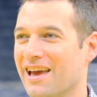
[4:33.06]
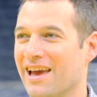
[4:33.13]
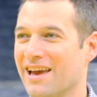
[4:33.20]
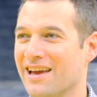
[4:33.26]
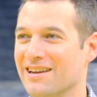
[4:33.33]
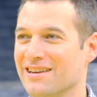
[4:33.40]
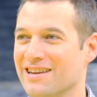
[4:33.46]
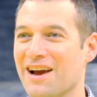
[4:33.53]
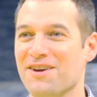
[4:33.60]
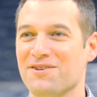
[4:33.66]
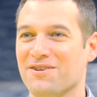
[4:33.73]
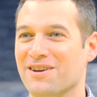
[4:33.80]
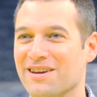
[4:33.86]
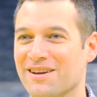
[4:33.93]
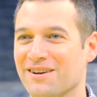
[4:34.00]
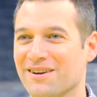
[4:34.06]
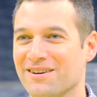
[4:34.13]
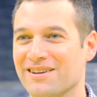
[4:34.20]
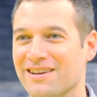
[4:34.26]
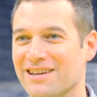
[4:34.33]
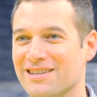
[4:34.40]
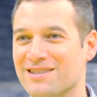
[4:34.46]
And now you're
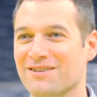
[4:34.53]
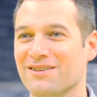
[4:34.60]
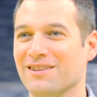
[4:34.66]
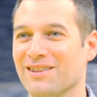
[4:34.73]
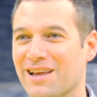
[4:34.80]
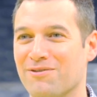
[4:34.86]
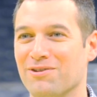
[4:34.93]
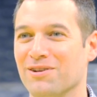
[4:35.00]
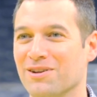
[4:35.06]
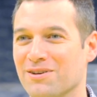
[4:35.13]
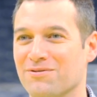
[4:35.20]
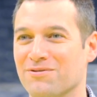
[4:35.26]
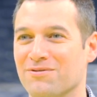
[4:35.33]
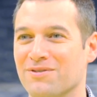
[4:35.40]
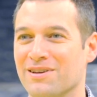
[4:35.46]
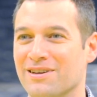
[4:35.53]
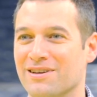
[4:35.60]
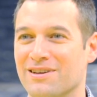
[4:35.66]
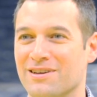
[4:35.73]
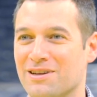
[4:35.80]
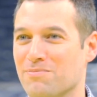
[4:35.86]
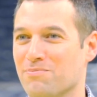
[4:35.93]
here. Is there a level of
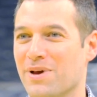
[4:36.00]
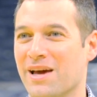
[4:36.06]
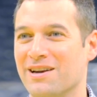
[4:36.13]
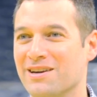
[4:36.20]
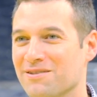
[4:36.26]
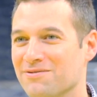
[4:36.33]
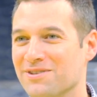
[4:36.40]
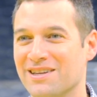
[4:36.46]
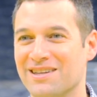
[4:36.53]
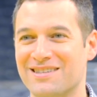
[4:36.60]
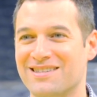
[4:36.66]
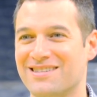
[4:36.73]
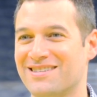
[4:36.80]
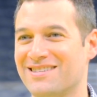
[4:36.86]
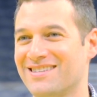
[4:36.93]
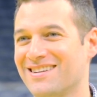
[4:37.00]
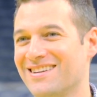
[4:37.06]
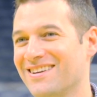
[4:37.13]
competitiveness,